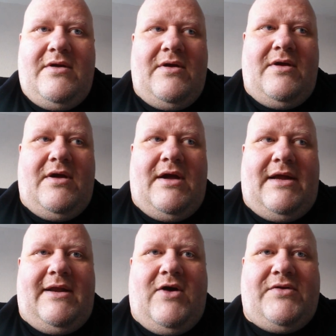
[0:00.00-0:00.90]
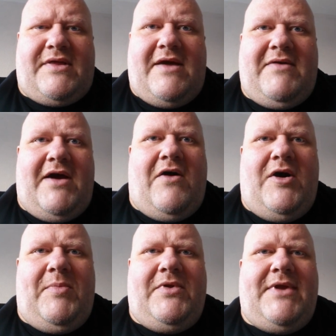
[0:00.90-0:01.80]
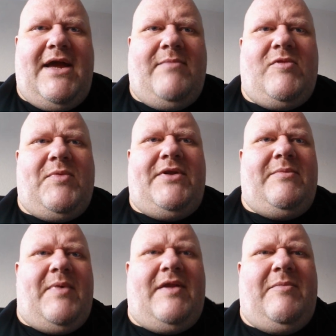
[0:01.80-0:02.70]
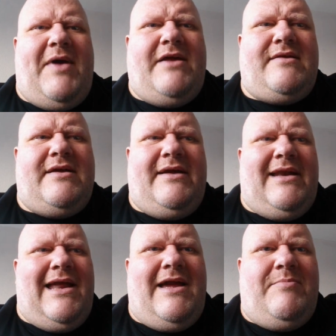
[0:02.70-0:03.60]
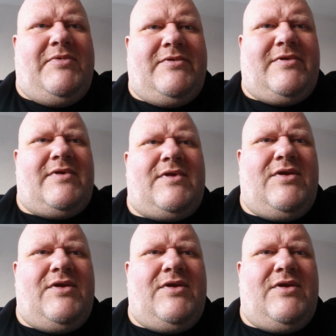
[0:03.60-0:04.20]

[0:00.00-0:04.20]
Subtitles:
And they all sound like horrible names, but they're basically labels to